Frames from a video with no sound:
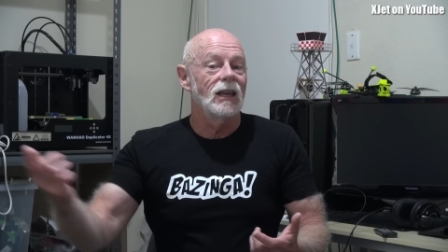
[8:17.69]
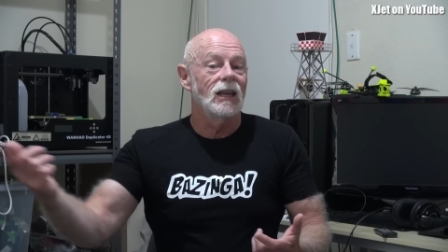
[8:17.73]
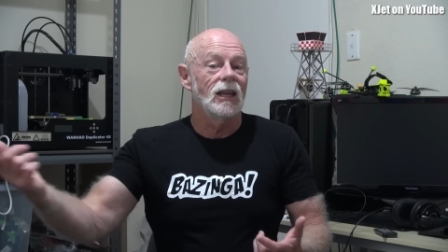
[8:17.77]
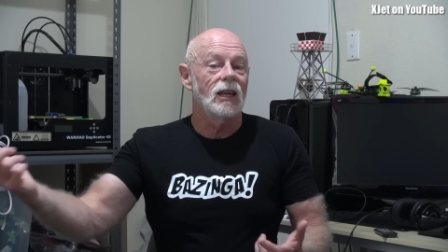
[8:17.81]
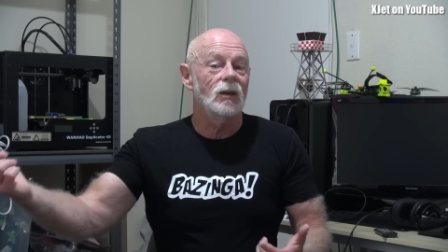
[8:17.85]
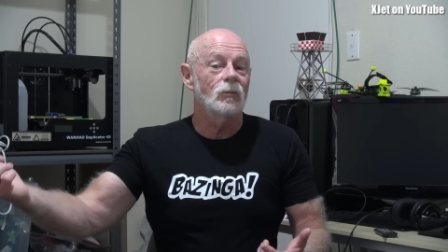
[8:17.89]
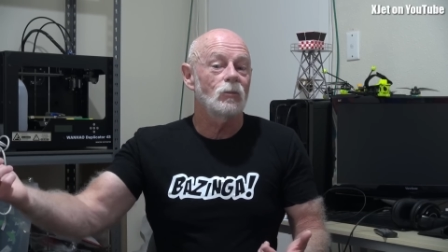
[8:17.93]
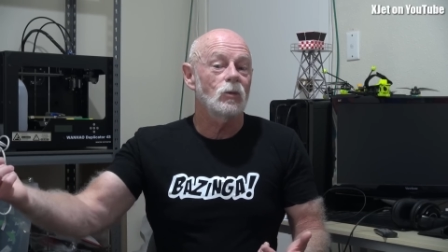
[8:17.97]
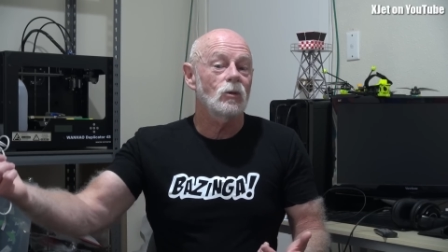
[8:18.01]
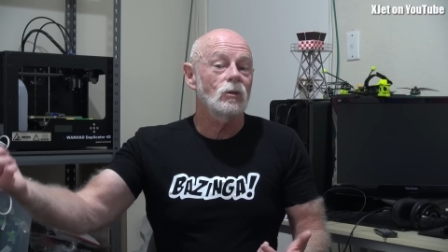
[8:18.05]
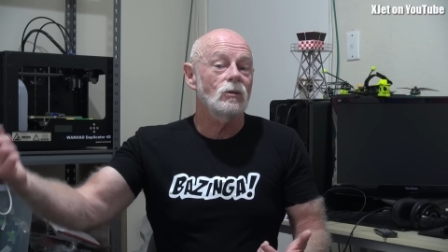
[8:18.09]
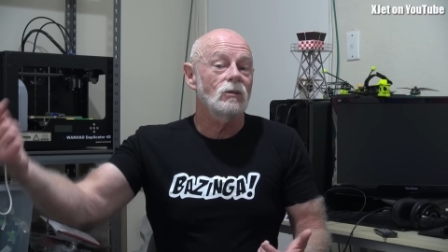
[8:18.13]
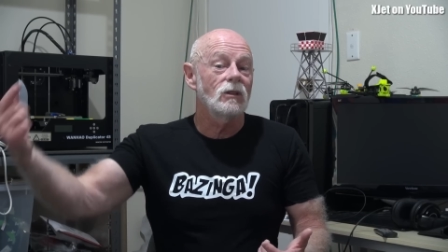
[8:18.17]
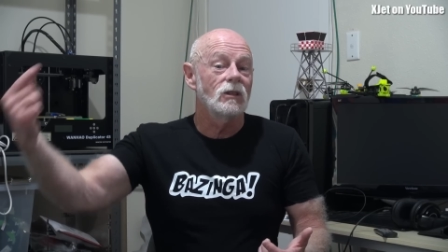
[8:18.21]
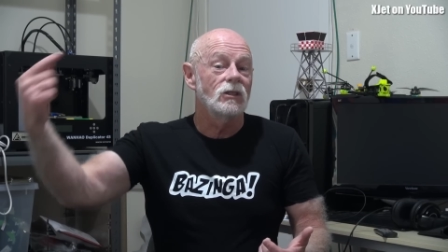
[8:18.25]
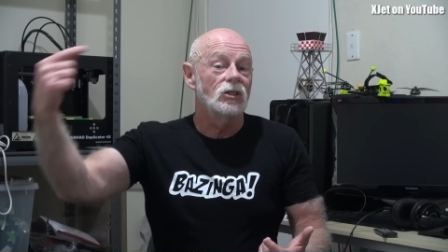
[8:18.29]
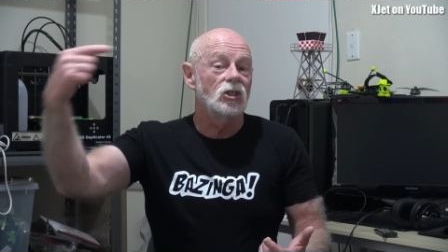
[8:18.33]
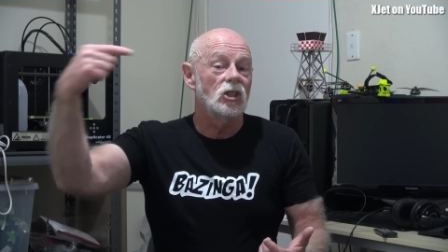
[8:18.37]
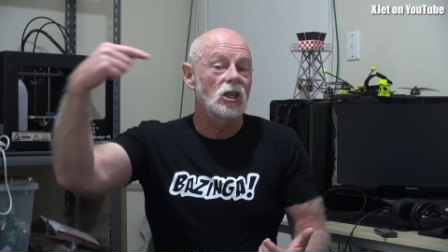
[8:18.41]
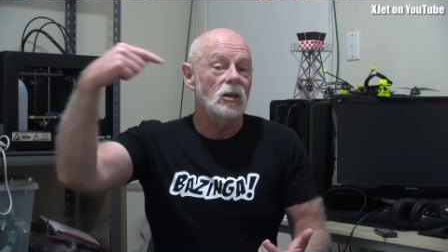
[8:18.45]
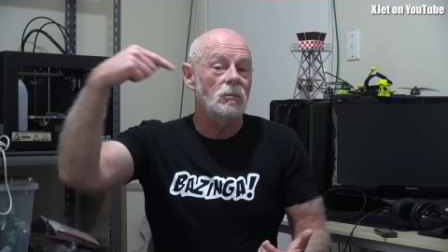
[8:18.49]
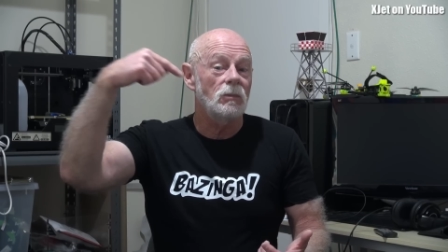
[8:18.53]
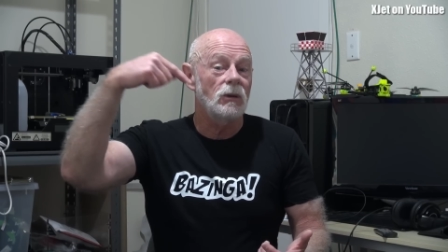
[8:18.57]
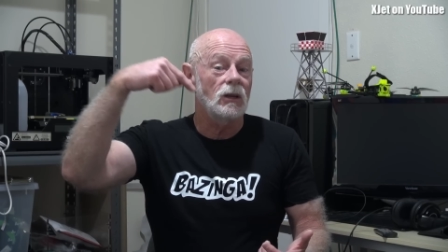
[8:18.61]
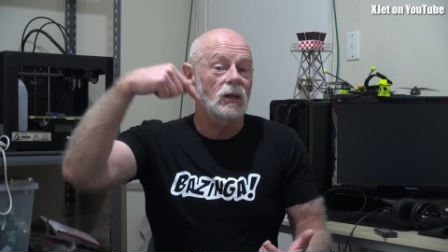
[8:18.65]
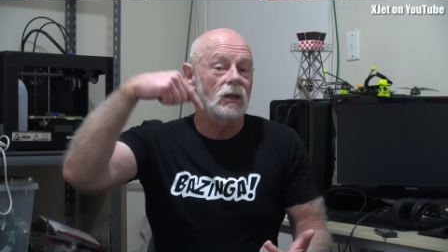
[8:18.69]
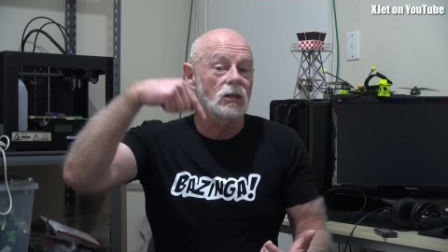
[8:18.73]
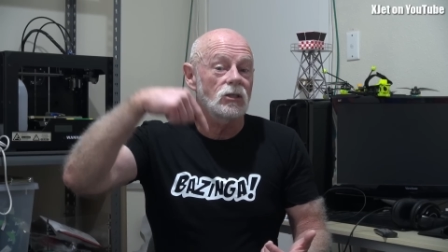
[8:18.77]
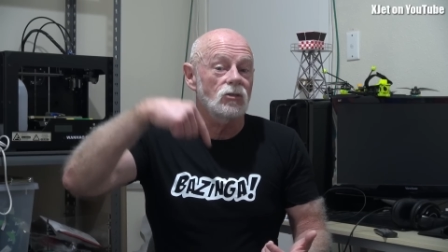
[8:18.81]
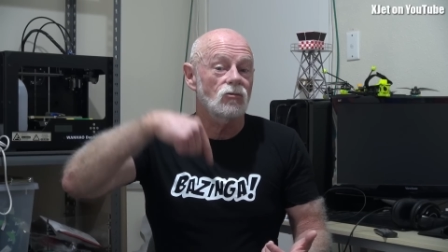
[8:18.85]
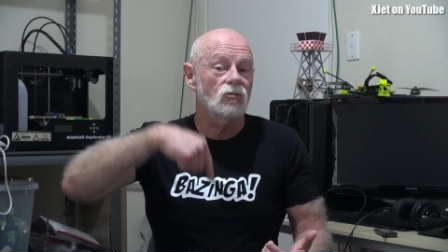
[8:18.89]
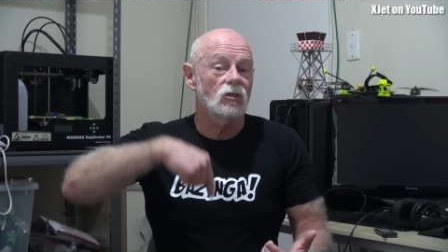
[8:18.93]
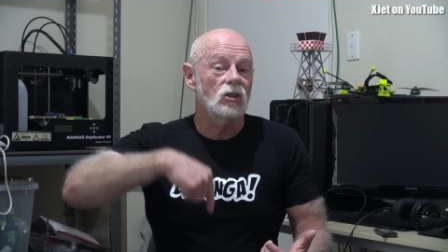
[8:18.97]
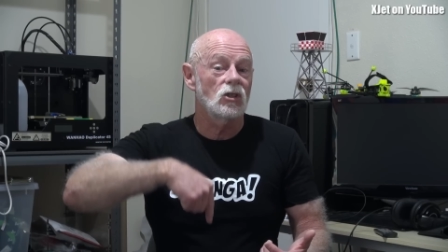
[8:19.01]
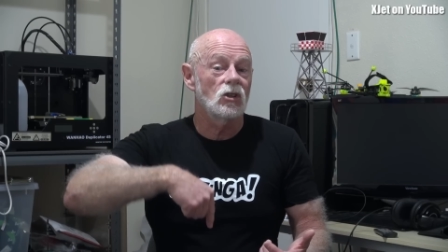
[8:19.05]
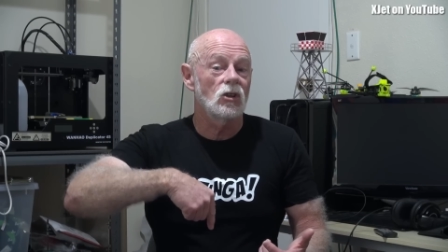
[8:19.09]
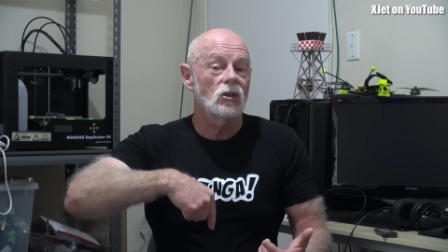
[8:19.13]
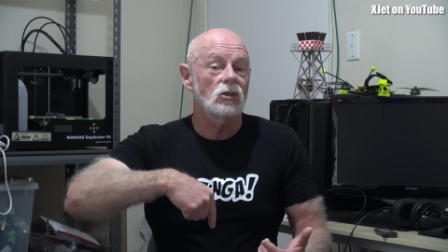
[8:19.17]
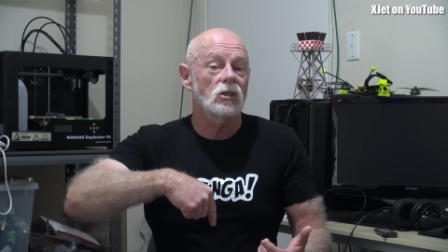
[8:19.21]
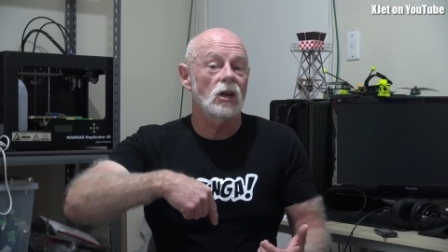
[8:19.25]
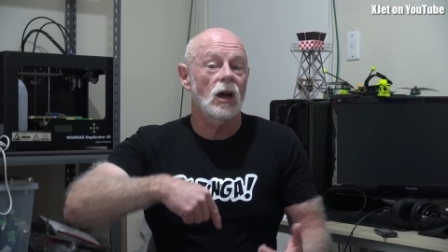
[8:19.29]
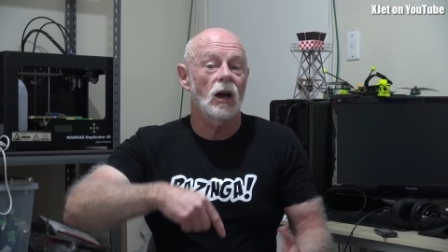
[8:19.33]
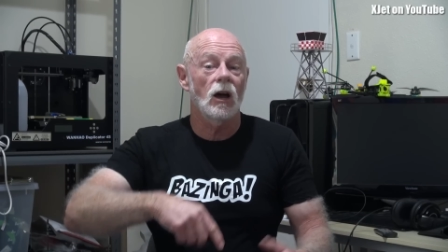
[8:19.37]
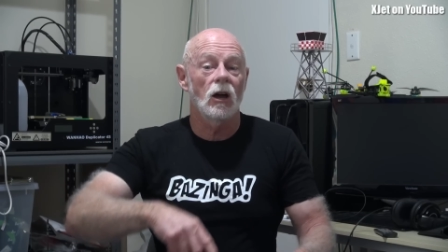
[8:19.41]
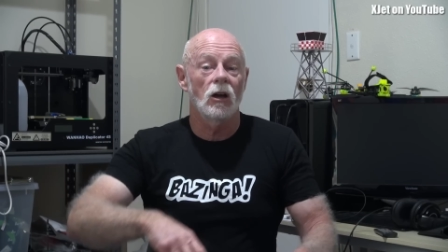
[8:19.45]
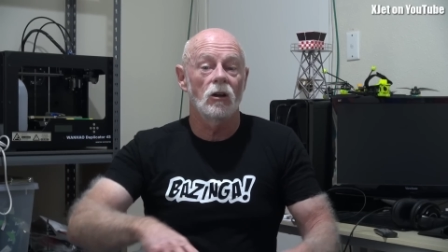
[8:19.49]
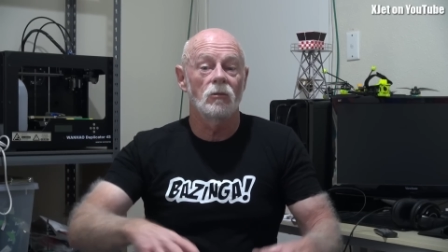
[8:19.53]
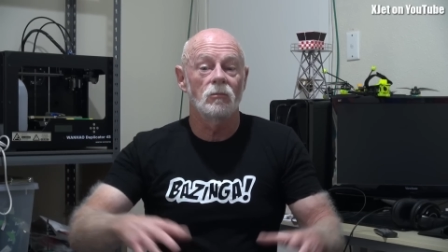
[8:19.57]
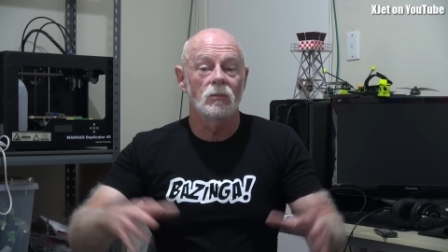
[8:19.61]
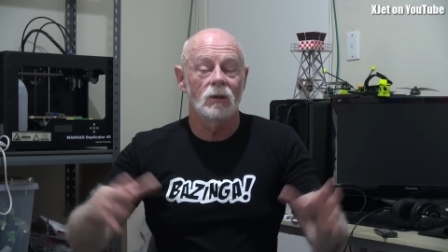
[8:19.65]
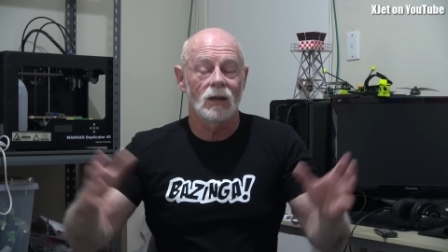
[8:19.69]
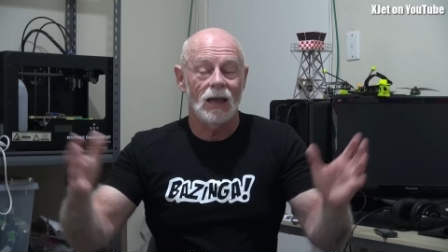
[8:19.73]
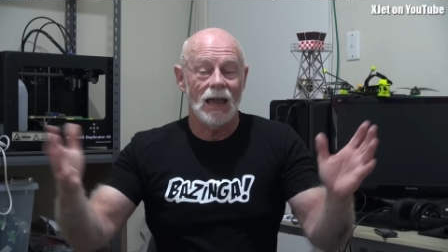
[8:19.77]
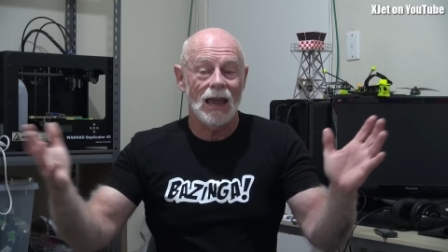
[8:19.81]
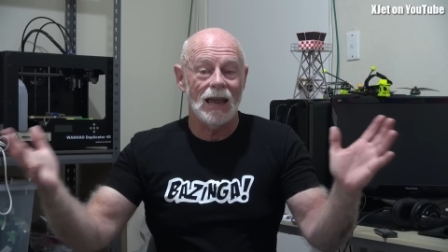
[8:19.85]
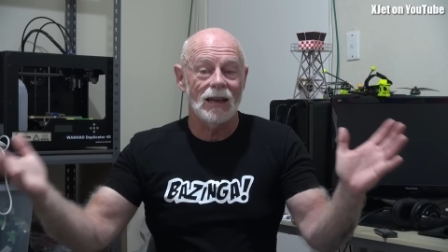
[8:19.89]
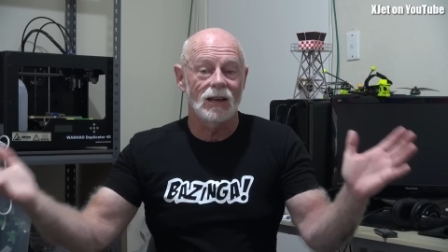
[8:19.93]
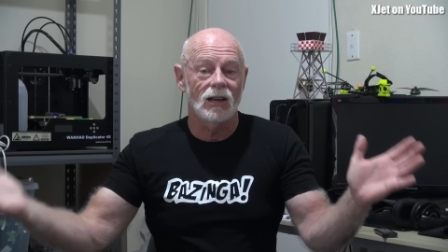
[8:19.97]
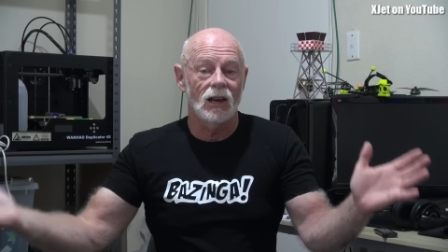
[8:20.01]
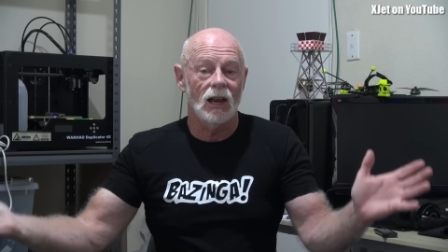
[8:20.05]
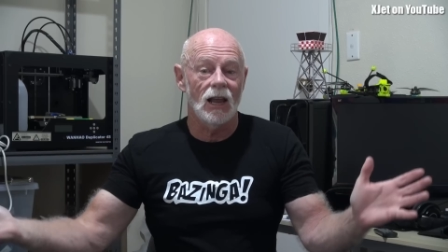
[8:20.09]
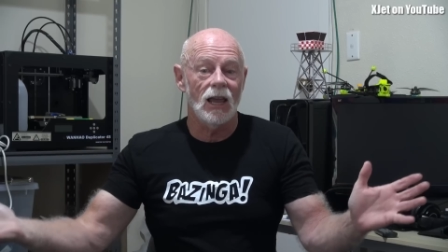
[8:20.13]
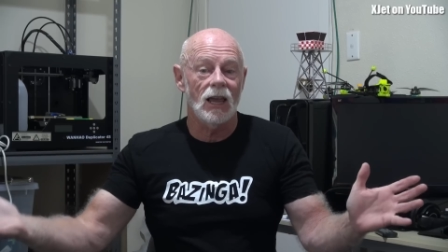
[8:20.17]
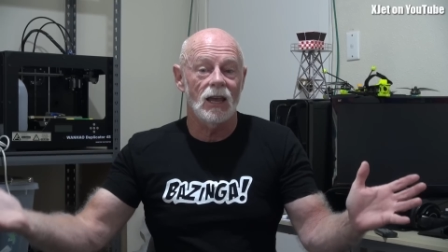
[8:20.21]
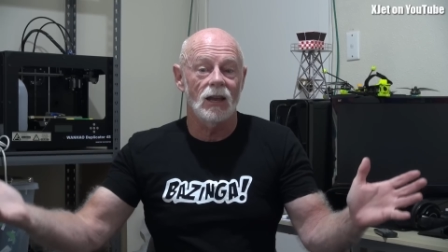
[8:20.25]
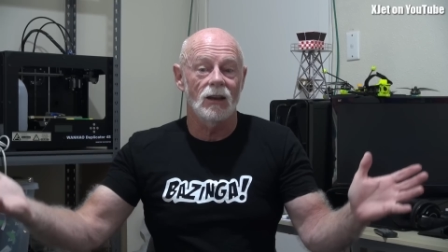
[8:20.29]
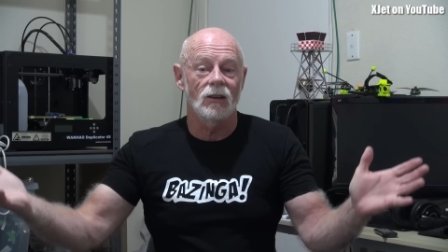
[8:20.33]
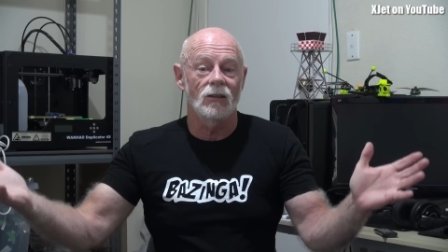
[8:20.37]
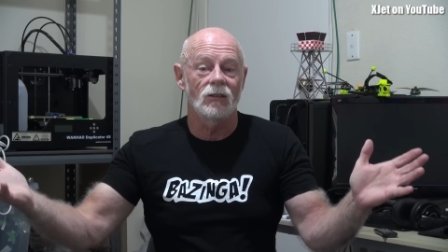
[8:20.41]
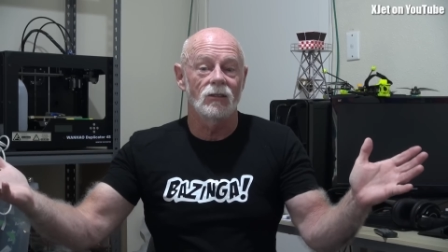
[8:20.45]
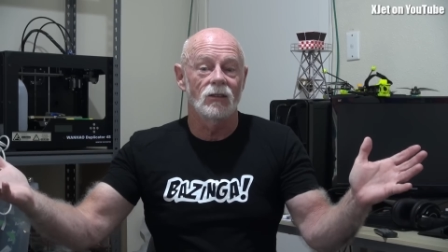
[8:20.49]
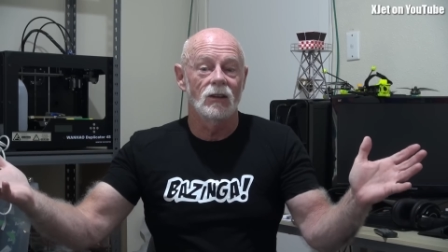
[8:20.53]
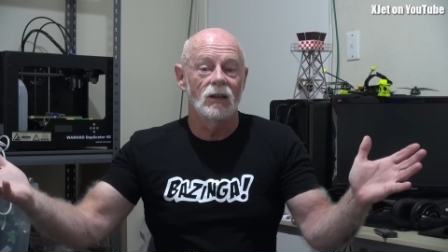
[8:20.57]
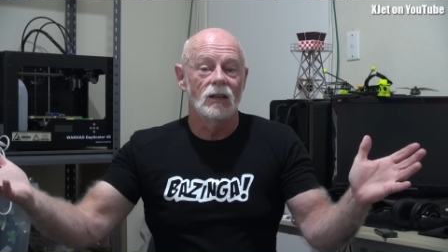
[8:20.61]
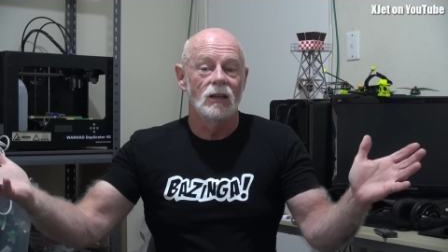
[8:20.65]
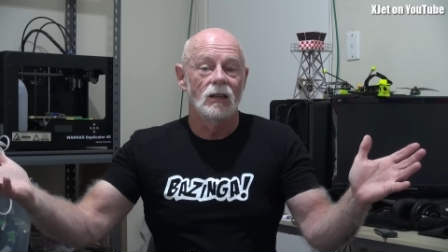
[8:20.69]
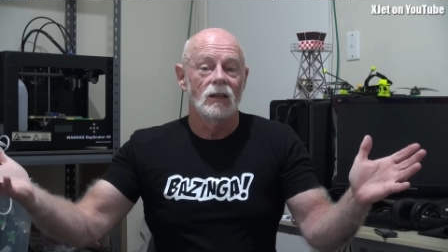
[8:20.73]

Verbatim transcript: it will GPS return to home and land,